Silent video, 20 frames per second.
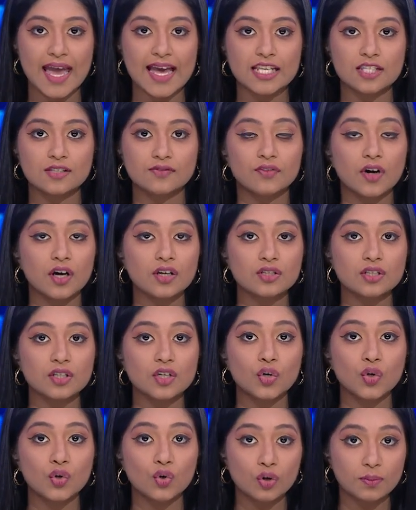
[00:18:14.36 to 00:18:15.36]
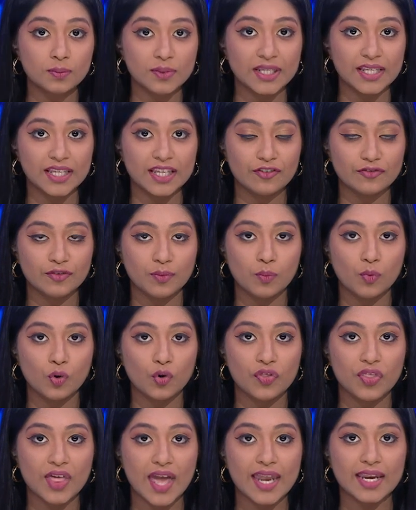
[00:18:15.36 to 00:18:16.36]
has functioned normally for more
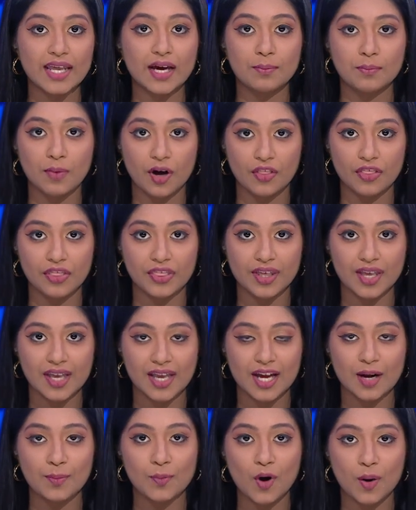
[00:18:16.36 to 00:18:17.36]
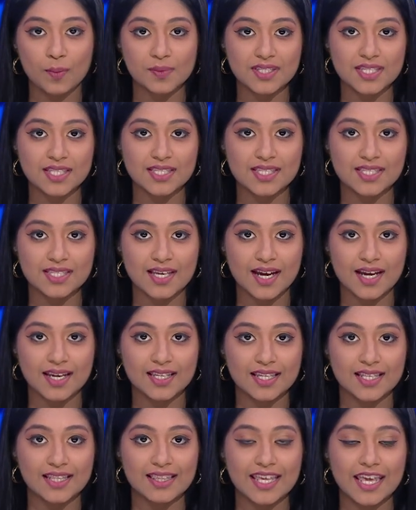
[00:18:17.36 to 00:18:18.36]
than a month, a promising sign
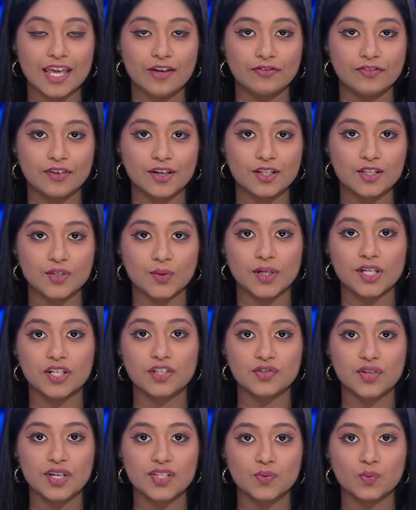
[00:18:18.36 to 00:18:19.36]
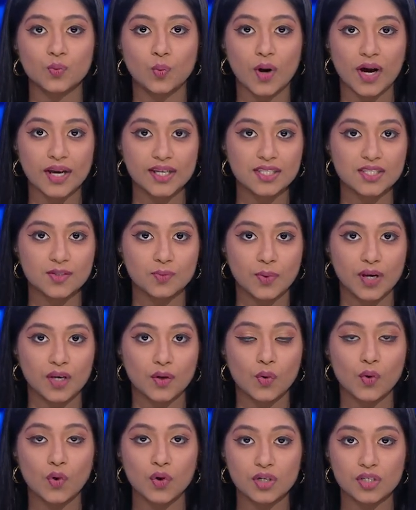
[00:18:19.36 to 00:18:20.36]
in the effort to address widespread
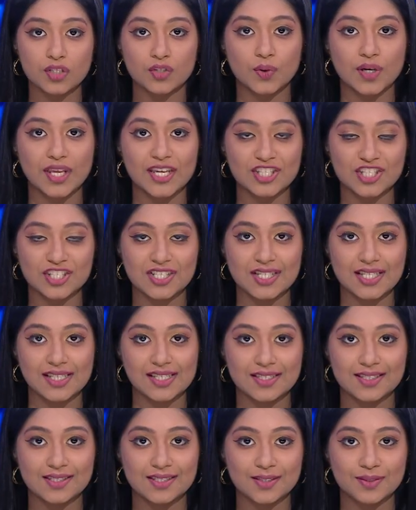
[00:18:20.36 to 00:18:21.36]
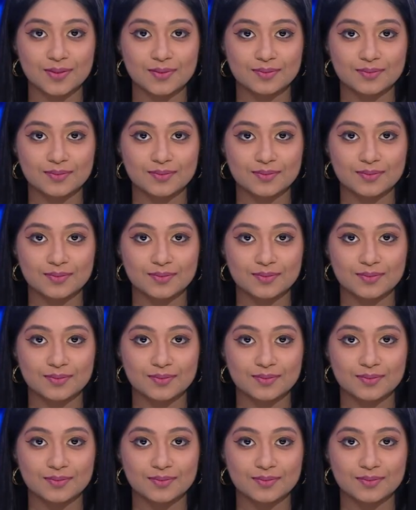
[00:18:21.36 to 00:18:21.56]
organ donation needs.